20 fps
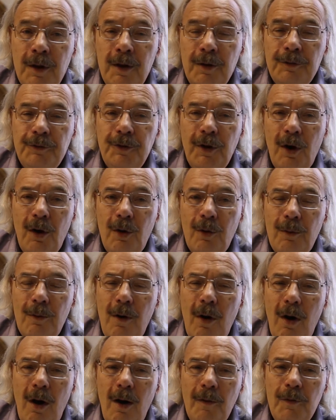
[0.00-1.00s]
So
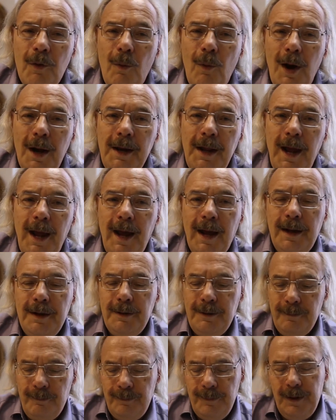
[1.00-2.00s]
on the one
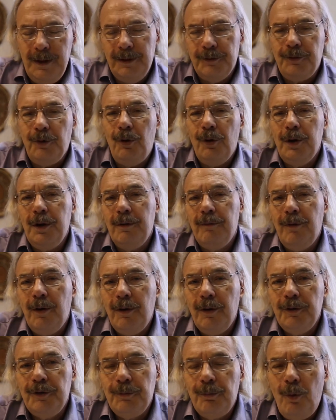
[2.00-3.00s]
hand, it's only a
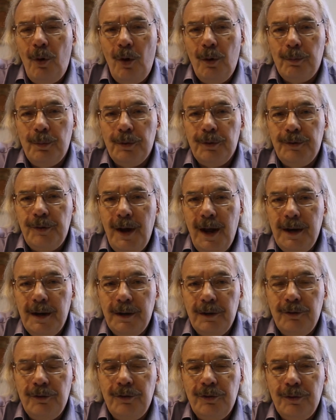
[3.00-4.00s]
very small
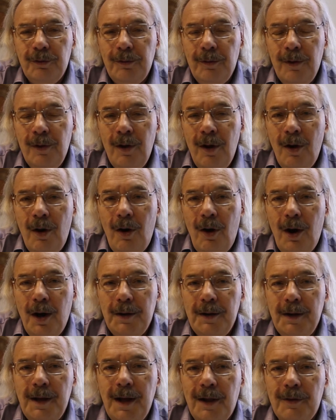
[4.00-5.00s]
percentage.
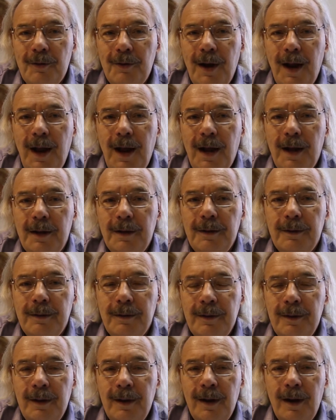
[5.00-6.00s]
On the other hand,
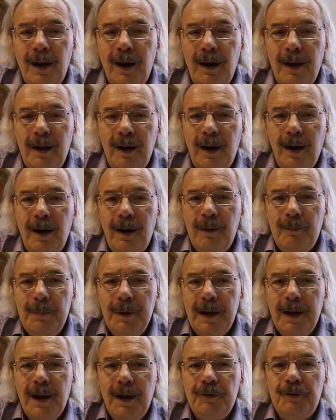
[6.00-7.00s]

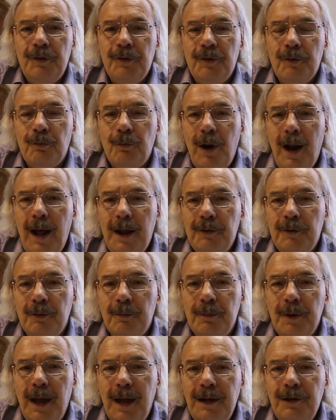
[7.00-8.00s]
because of the
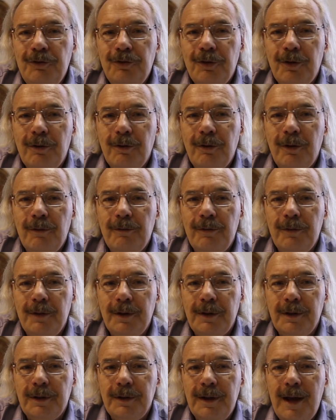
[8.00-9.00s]
random nature of
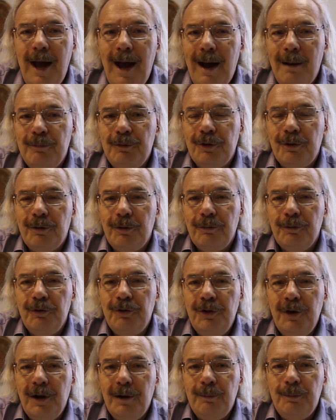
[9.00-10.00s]
the capture of
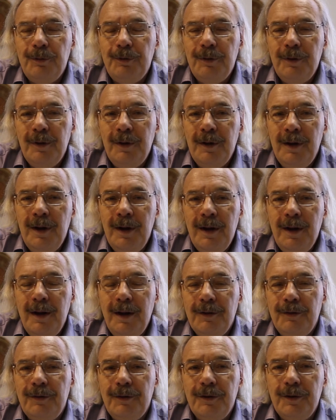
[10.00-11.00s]
ships,
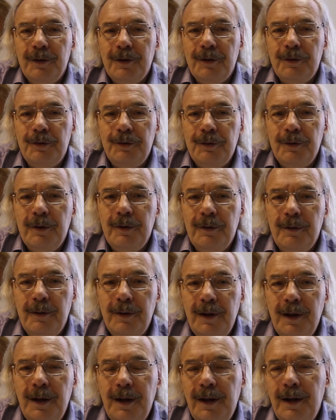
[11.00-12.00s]
it's
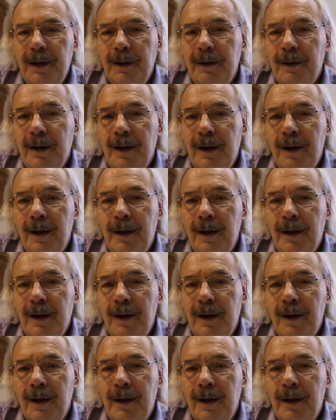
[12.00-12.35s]
the